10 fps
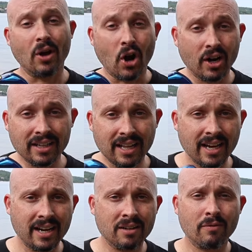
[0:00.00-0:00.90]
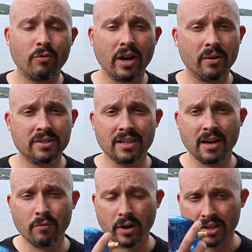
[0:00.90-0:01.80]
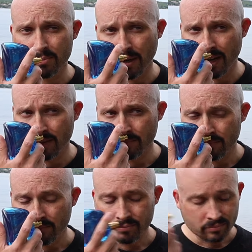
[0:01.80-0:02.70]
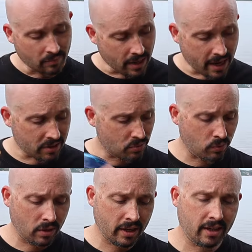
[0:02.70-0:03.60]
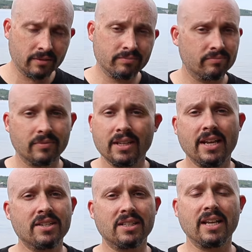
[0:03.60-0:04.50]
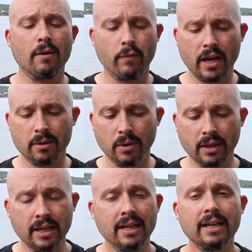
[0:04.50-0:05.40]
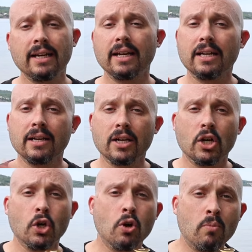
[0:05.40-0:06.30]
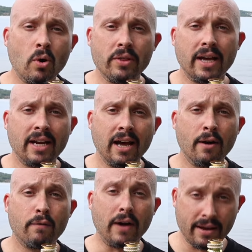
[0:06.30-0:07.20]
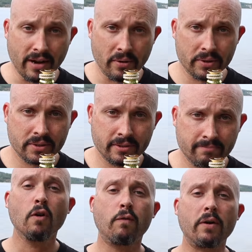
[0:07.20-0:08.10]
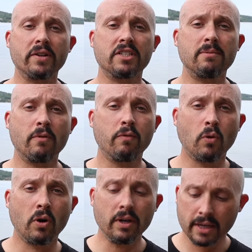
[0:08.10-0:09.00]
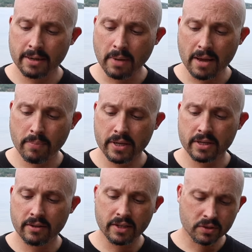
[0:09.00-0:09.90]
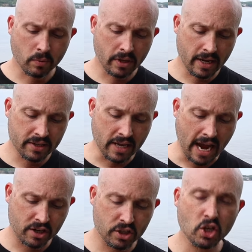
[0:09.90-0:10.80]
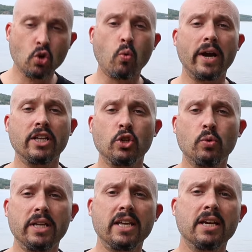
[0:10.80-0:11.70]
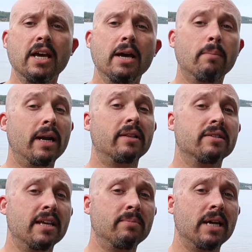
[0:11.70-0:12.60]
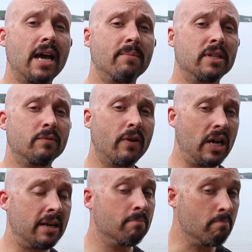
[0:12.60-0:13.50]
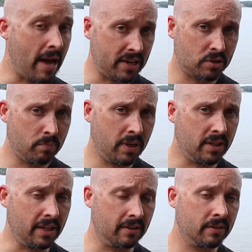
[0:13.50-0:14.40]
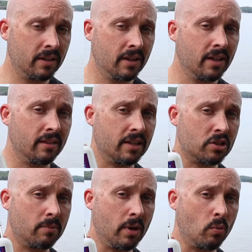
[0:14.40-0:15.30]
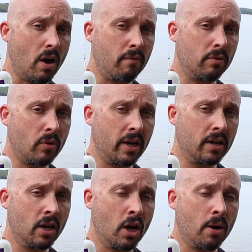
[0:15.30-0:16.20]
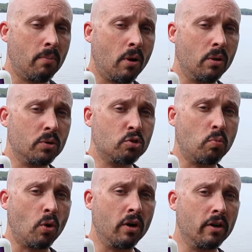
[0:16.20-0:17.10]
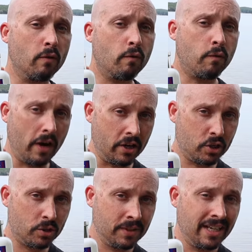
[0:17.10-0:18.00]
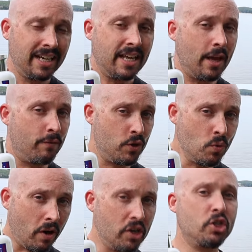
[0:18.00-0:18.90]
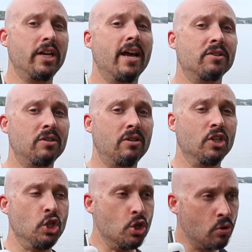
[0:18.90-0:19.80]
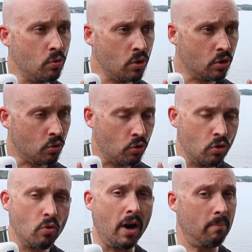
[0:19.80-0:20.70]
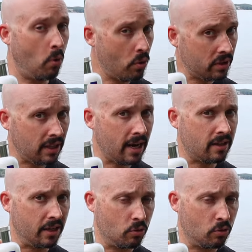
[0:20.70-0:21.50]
online, Net, Fragrance Buy, it's really easily available. No more than five hours. Fragrance number four, in my opinion, this one is actually quite unique, but at the same time, it's very mass appealing. That's gonna be Ralph Lauren Polo Sport Fresh. If you are a Gen Xer, you grew up, more than likely